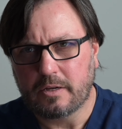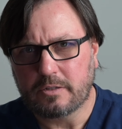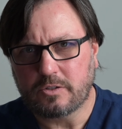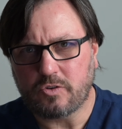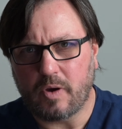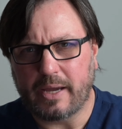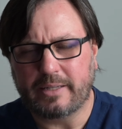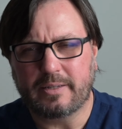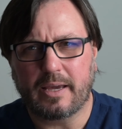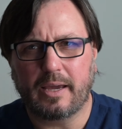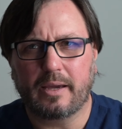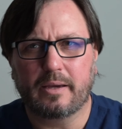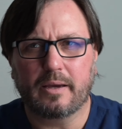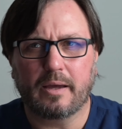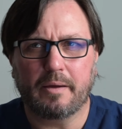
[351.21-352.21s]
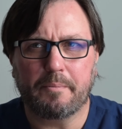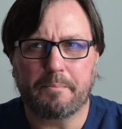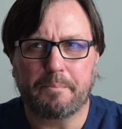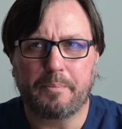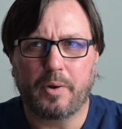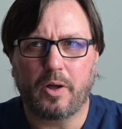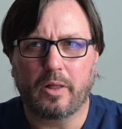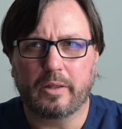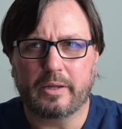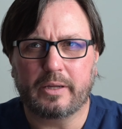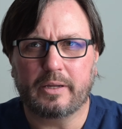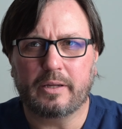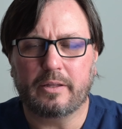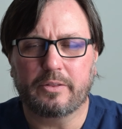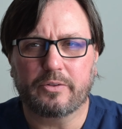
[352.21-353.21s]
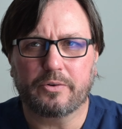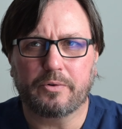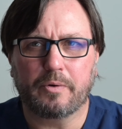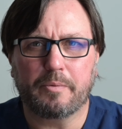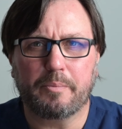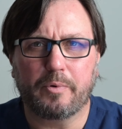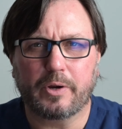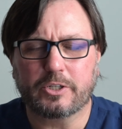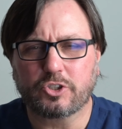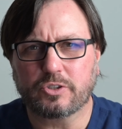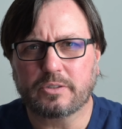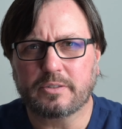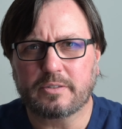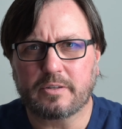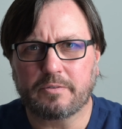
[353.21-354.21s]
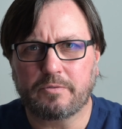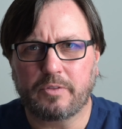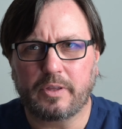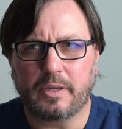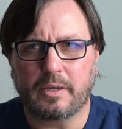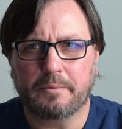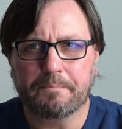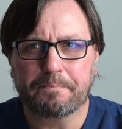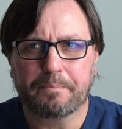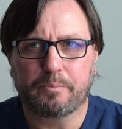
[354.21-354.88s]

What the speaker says: So I take polyether impressions of the